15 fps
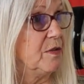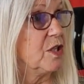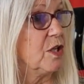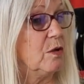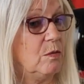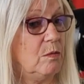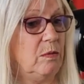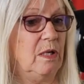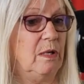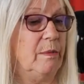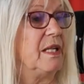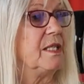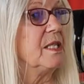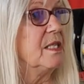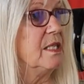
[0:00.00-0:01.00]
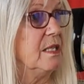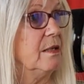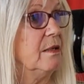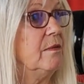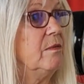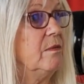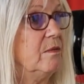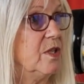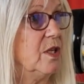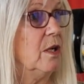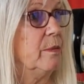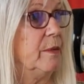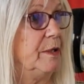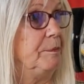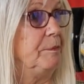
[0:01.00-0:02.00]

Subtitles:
So I met it in Darwin.